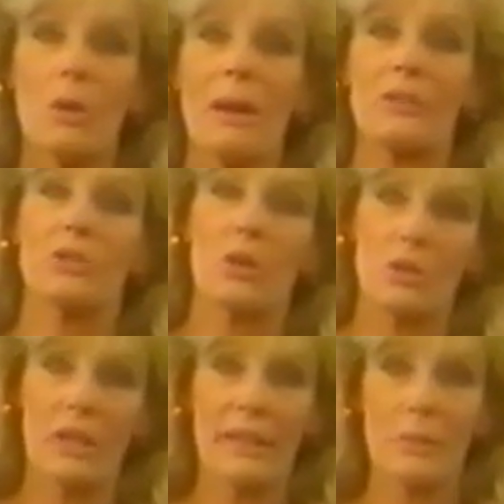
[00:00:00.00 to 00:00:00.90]
go about
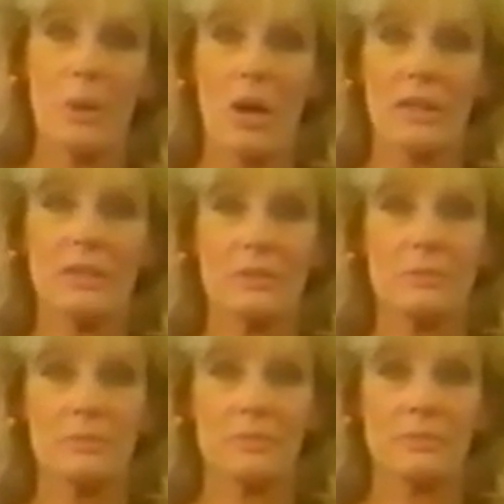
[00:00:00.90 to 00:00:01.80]
shoulder length apart,
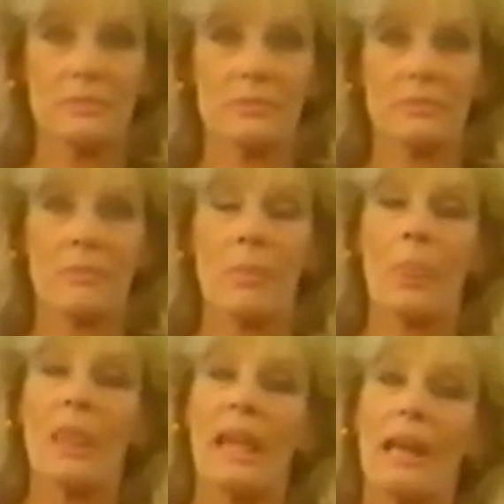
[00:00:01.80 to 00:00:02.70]

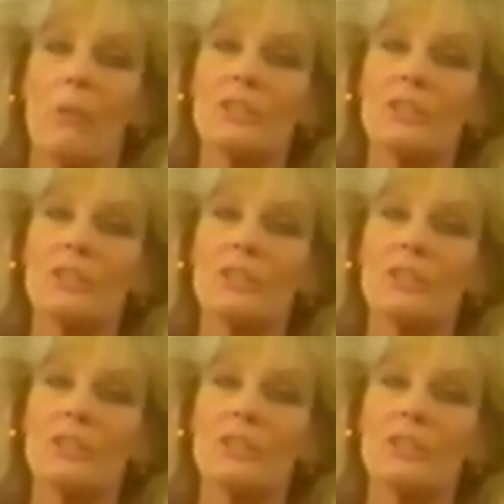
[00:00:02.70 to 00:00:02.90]
and I